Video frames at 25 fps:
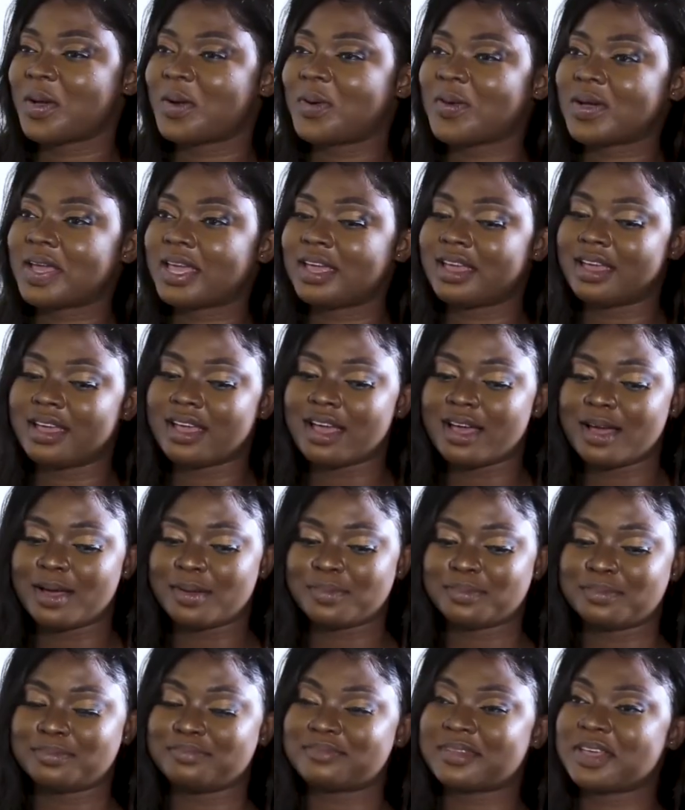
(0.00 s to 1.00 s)
Okay,
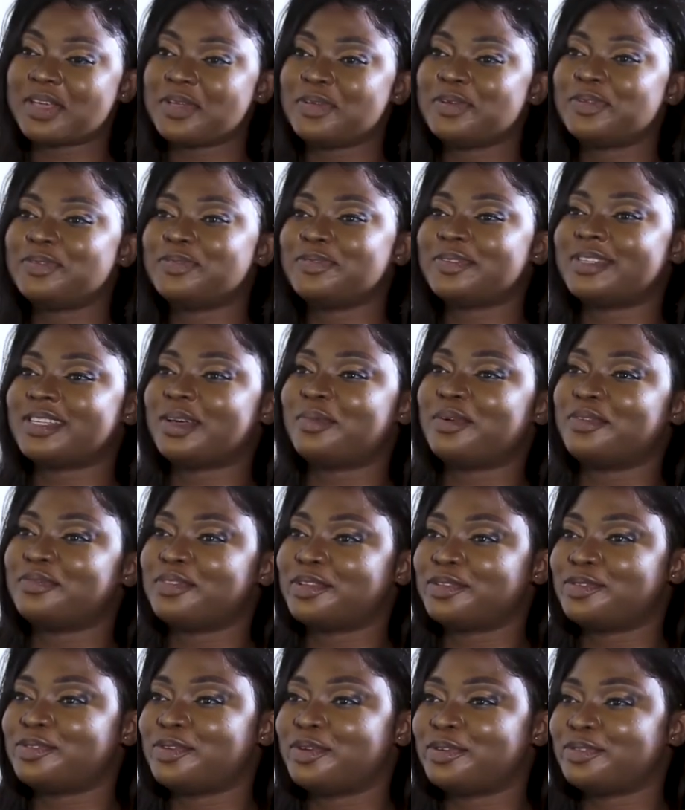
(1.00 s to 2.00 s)
can you do some
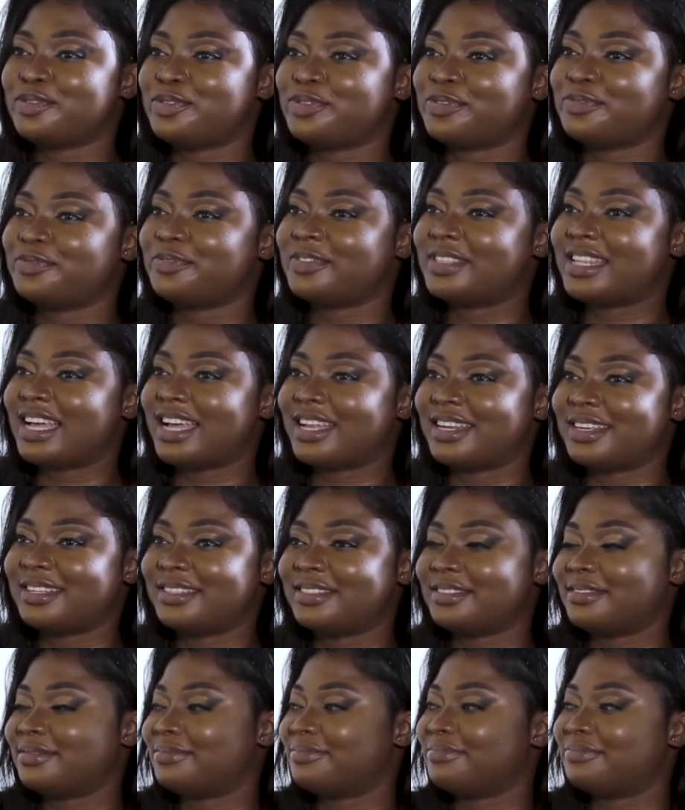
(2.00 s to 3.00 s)
of the songs you've done
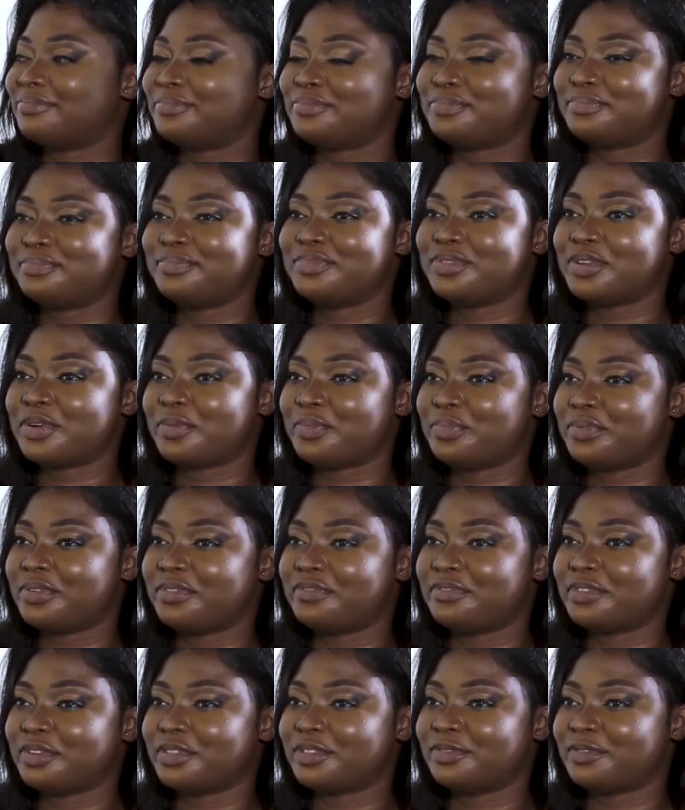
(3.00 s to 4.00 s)
in your
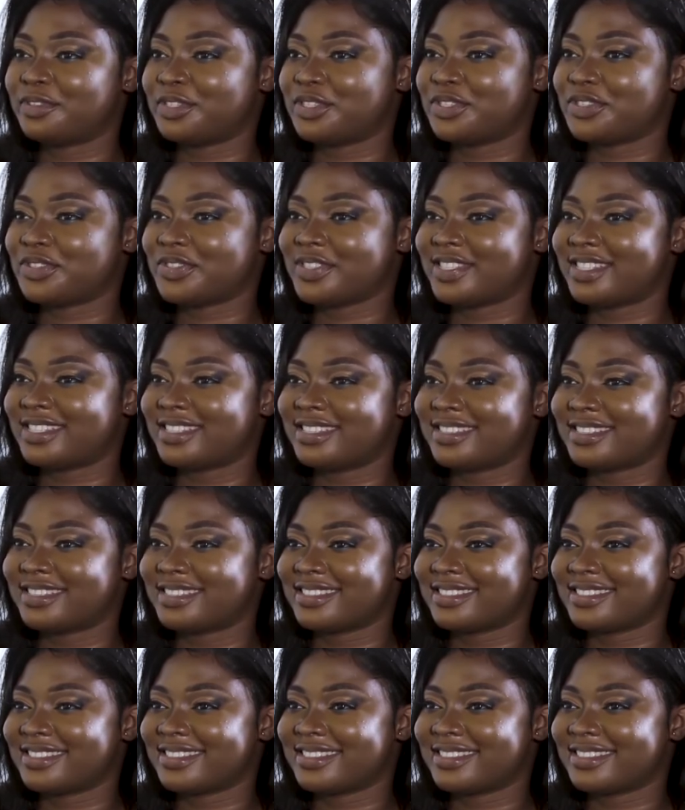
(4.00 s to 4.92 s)
previous videos?